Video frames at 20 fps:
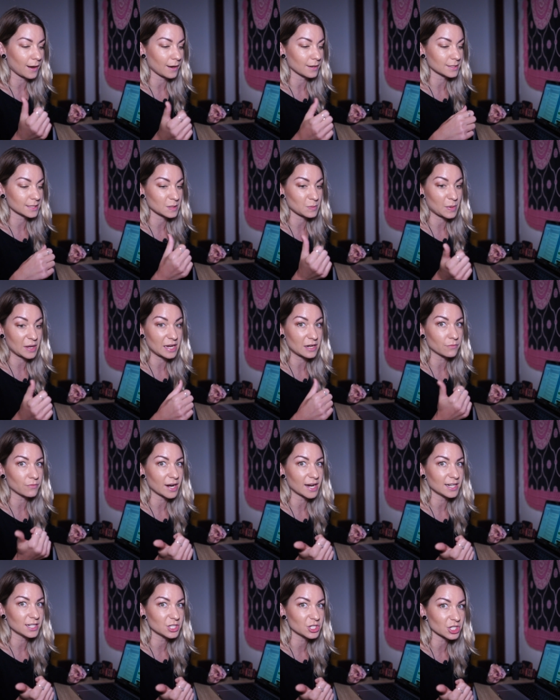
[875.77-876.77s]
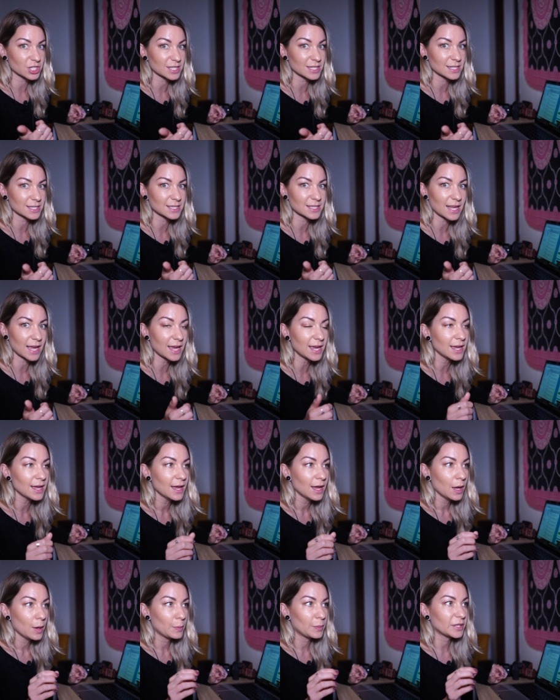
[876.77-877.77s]
speed read just to see,
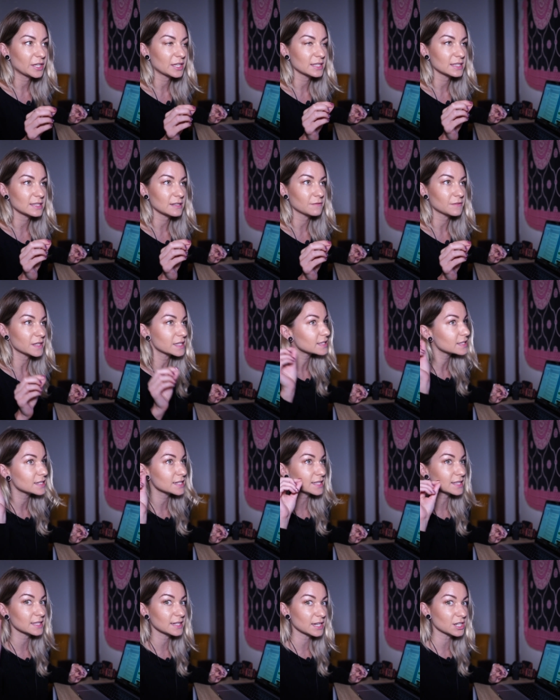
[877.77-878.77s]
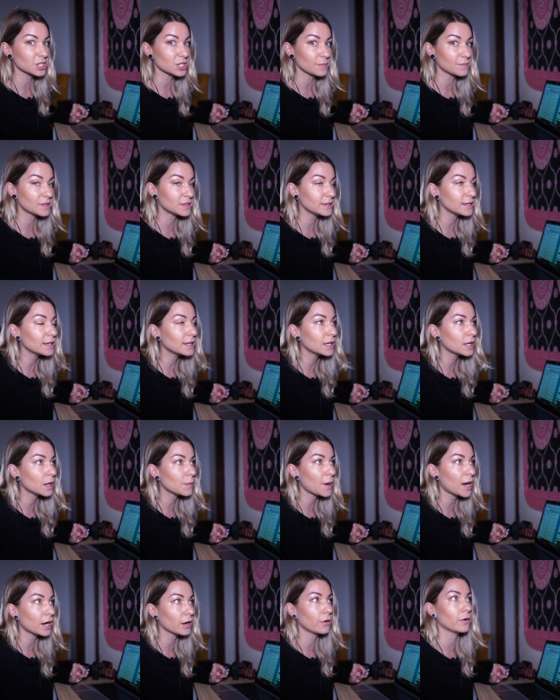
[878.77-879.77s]
because if there's a destination I'm thinking
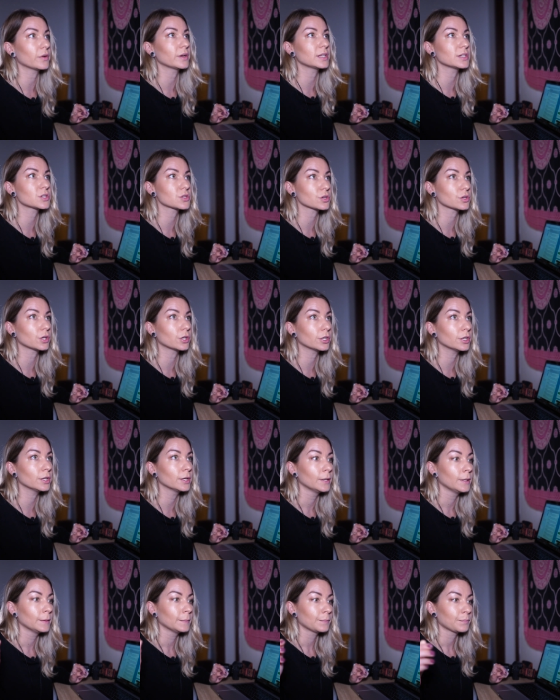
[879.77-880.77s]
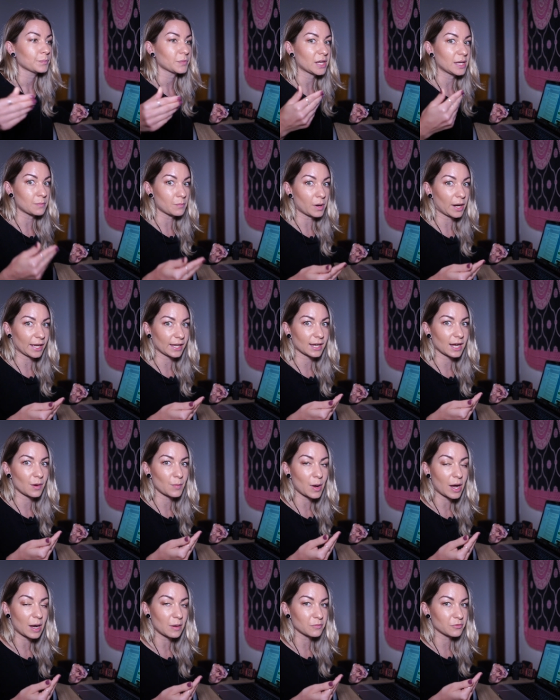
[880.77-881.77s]
about going to, it might
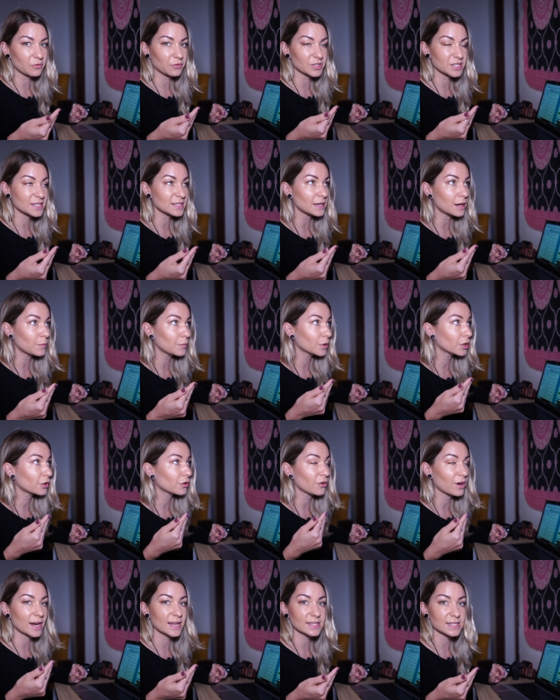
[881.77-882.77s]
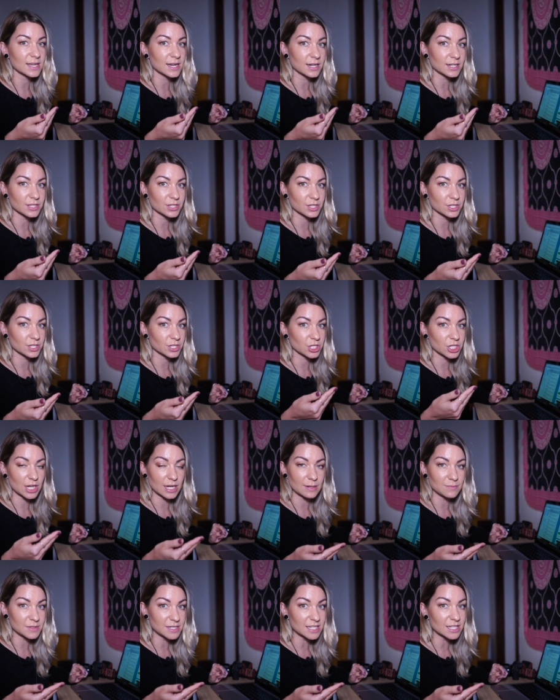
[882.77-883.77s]
come up for some crazy ass
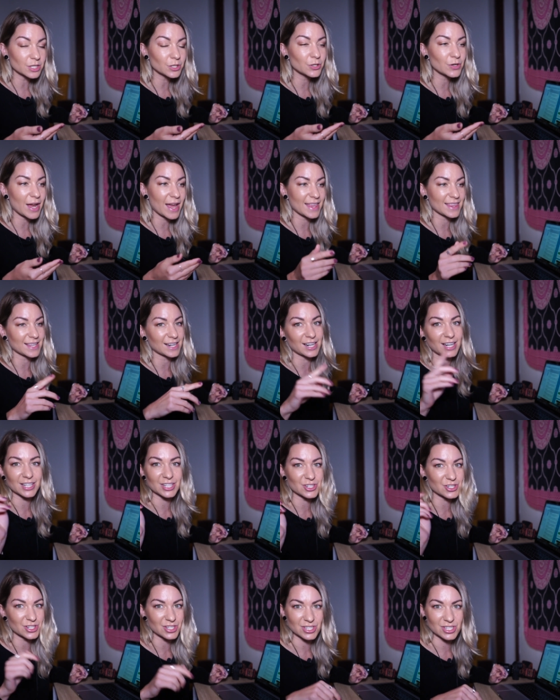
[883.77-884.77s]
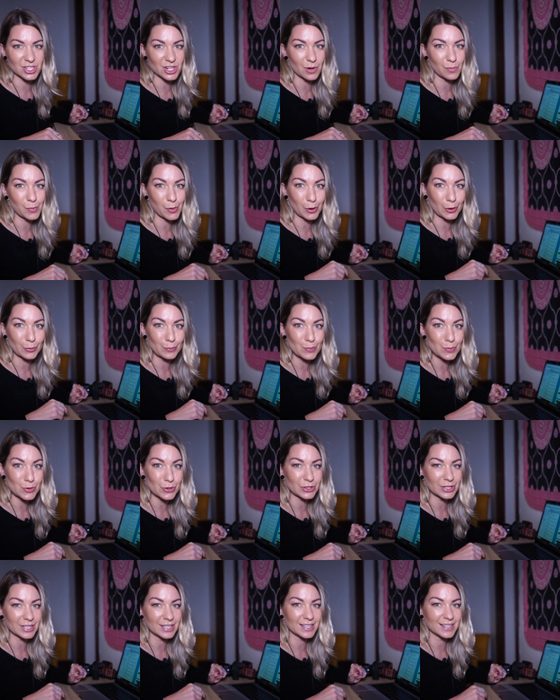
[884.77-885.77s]
cheap deal and then I can just jump on and
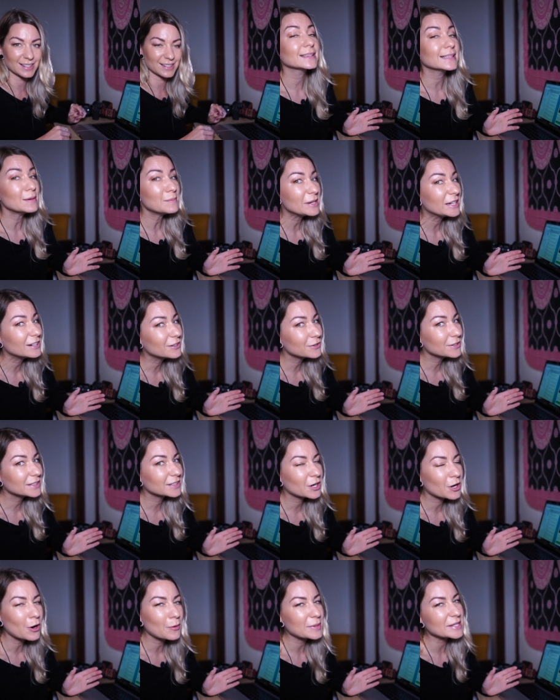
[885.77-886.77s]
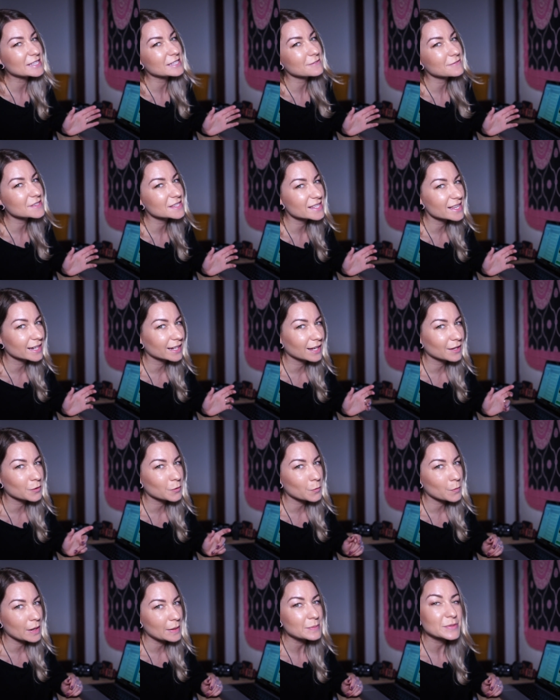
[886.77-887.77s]
book it. Let me know in the comments if there's any
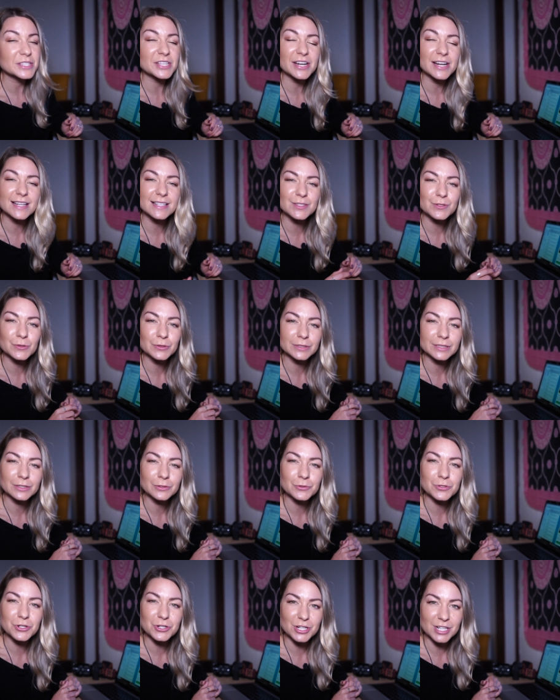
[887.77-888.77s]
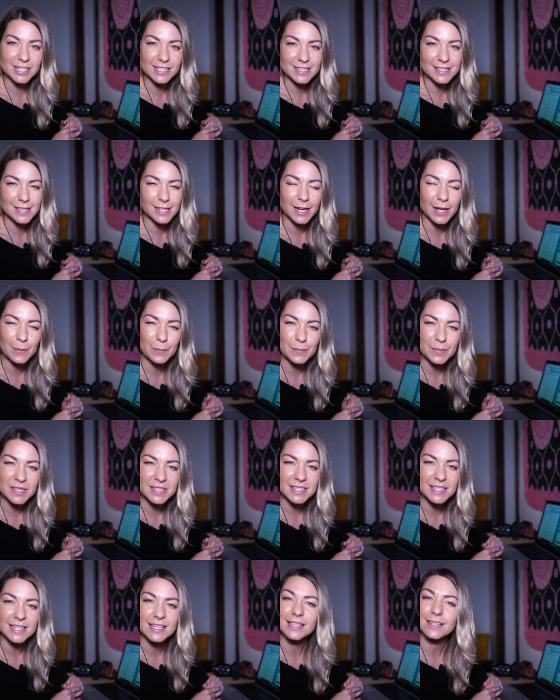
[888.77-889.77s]
other websites or little tricks that I'm
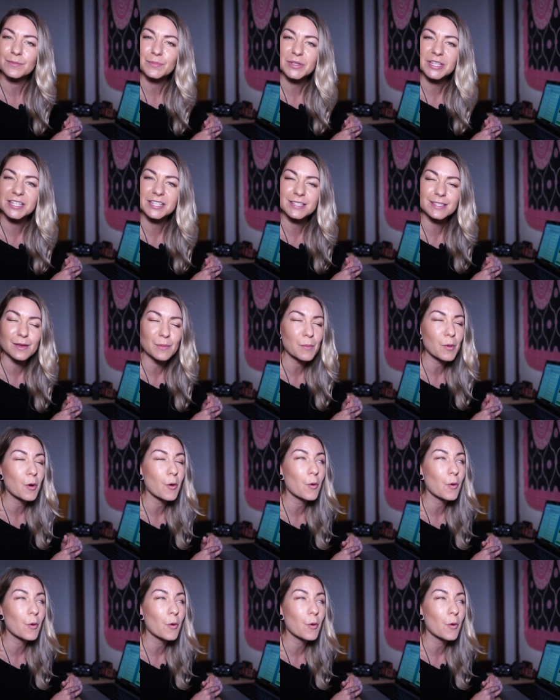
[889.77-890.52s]
missing, because I'm